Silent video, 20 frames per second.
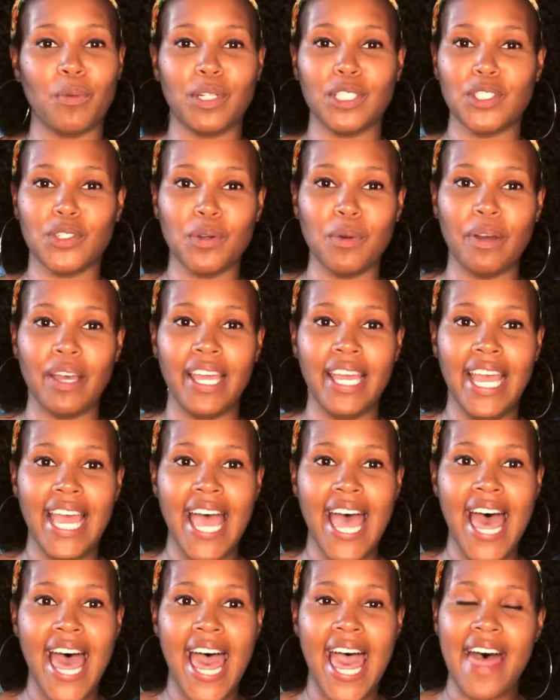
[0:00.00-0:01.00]
do it.
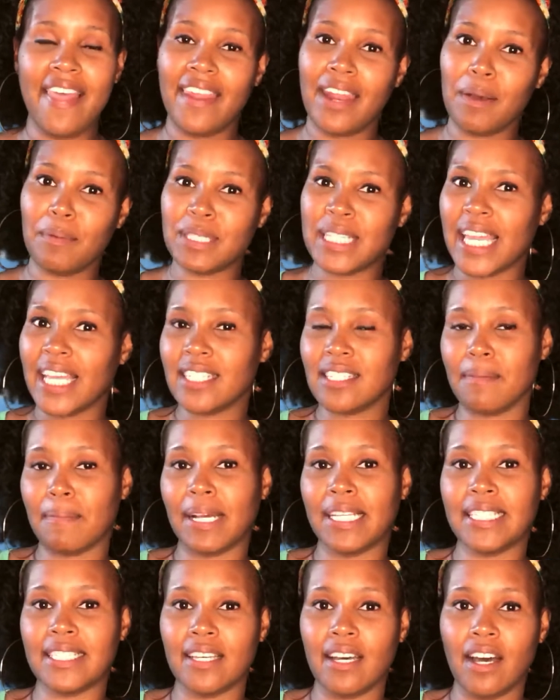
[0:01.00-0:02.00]
And then I was thinking to
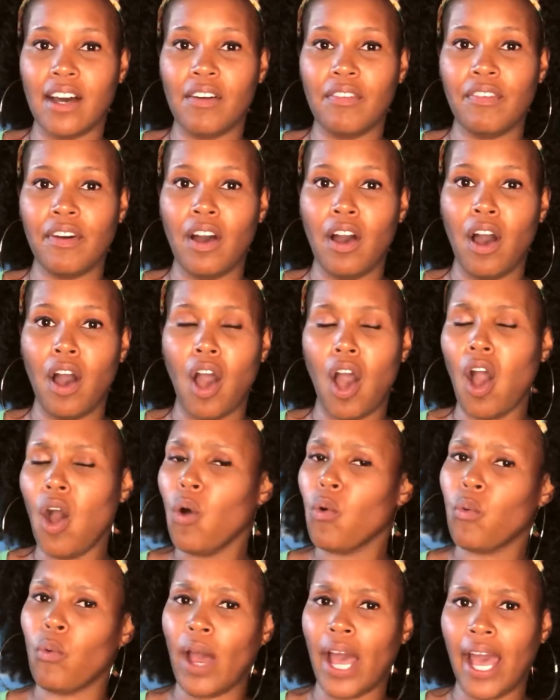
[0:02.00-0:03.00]
myself, oh
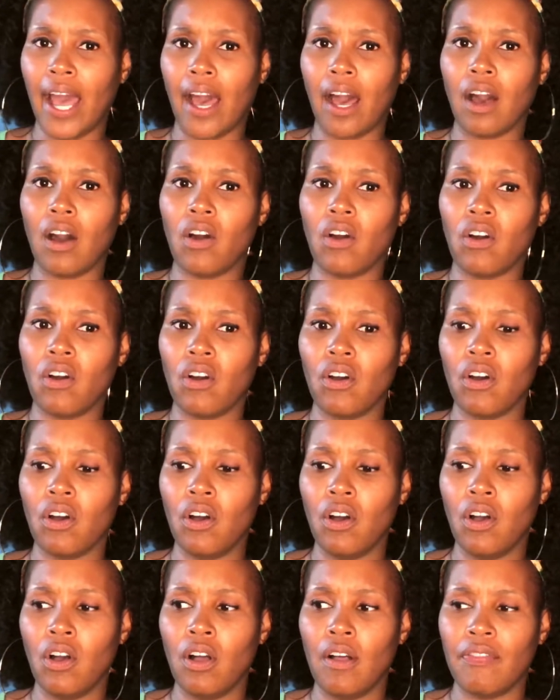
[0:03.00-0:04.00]
wow,
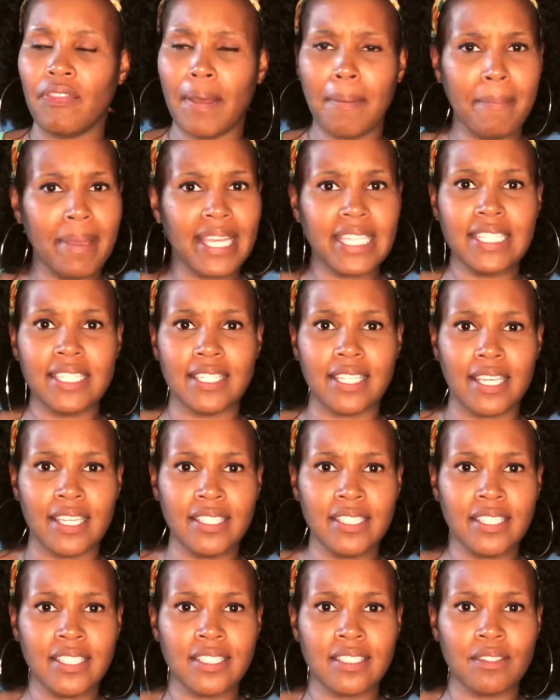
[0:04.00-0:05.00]
that makes
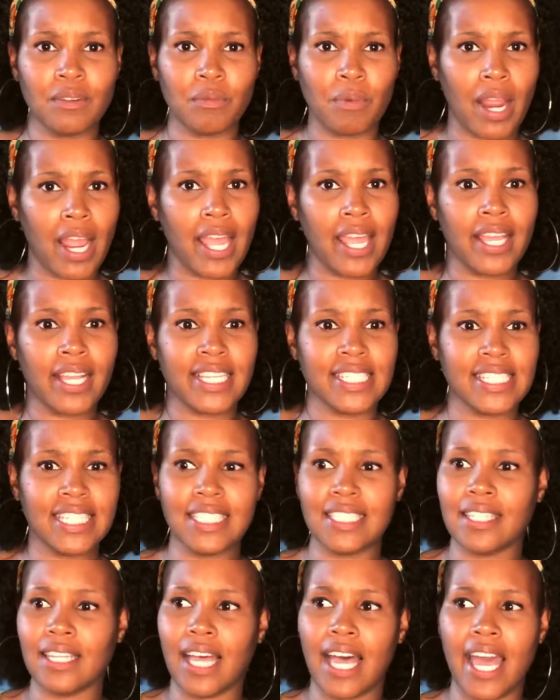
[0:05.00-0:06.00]
sense, right? Because
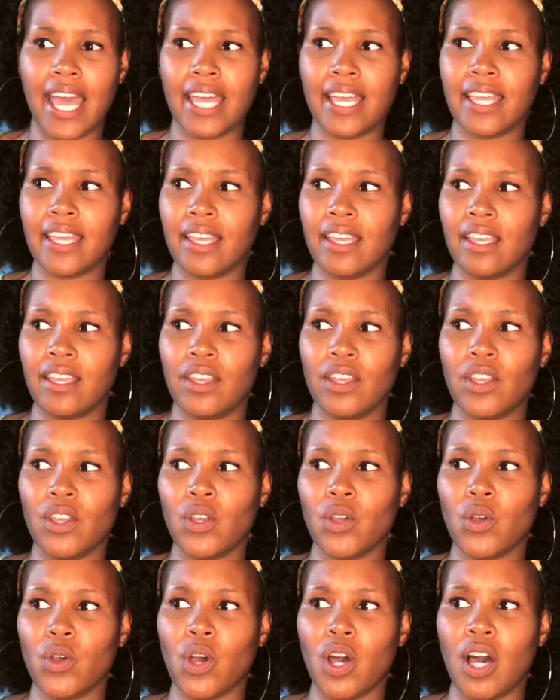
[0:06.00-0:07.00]
it's like
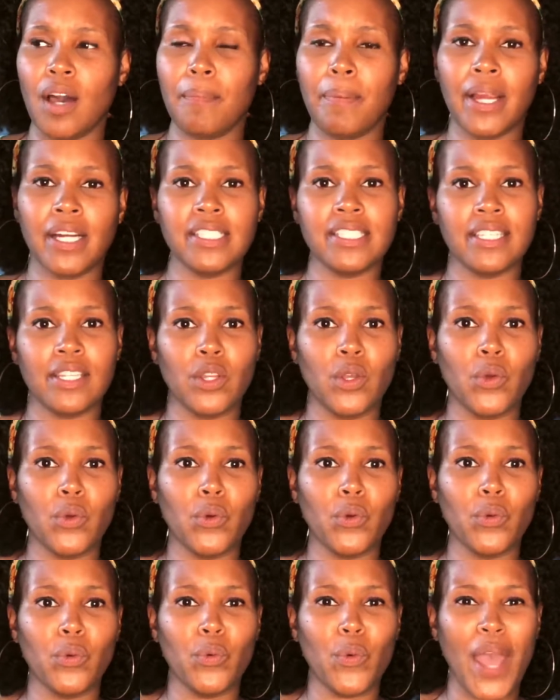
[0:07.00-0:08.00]
a person
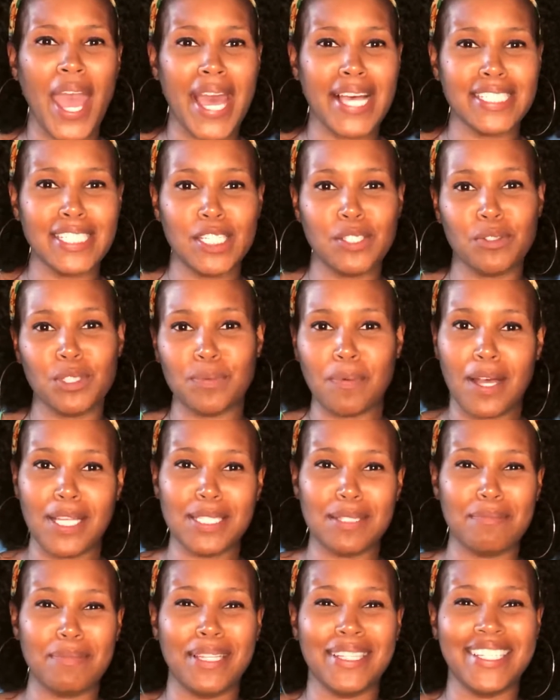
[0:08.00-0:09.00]
who has these
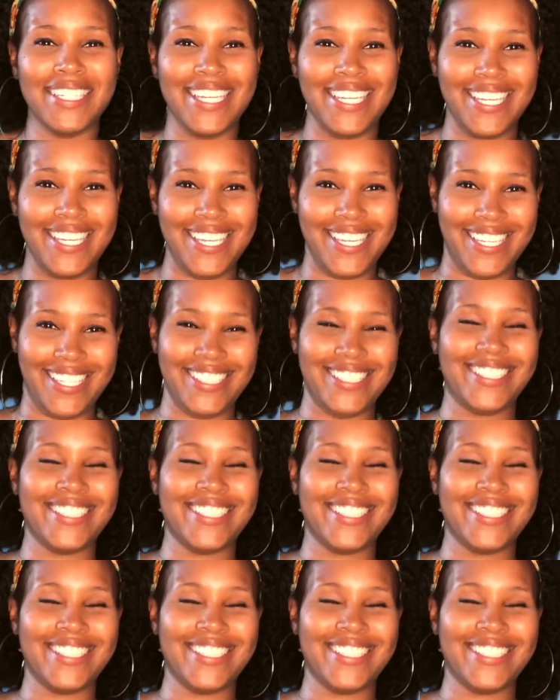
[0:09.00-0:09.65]
responsibilities,